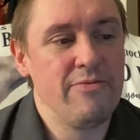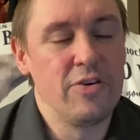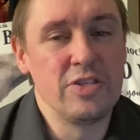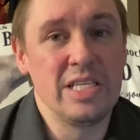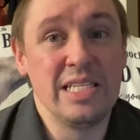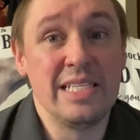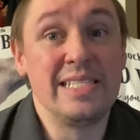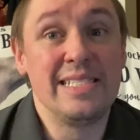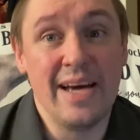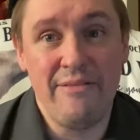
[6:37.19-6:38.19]
first
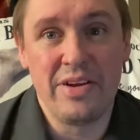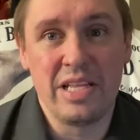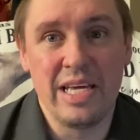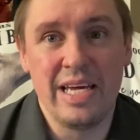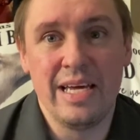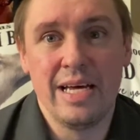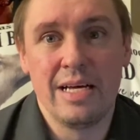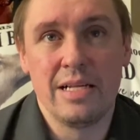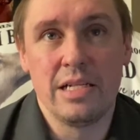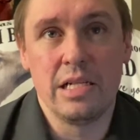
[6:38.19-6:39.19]
season definitely
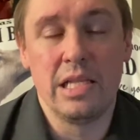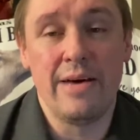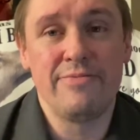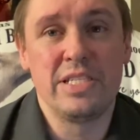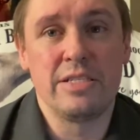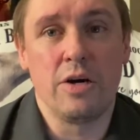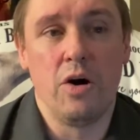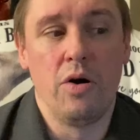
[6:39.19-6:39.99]
left it